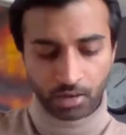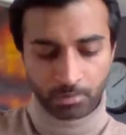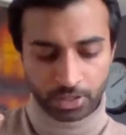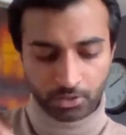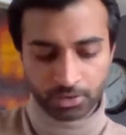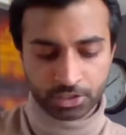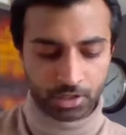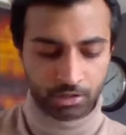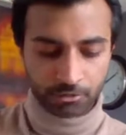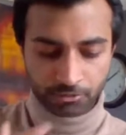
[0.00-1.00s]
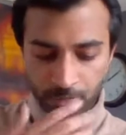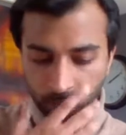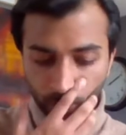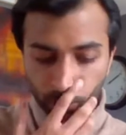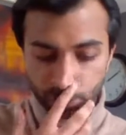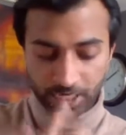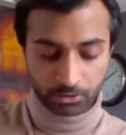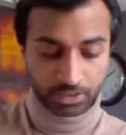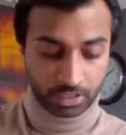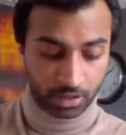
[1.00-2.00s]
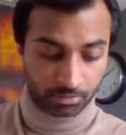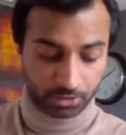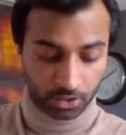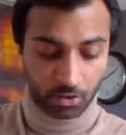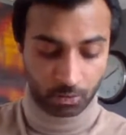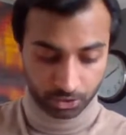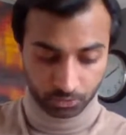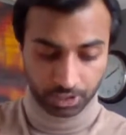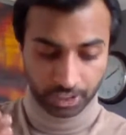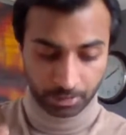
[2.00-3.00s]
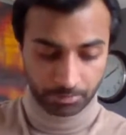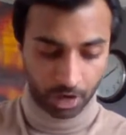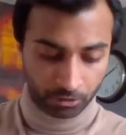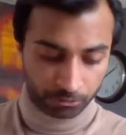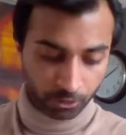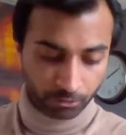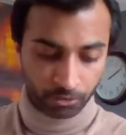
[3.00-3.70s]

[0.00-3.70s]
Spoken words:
But the result of the poll was was really powerful.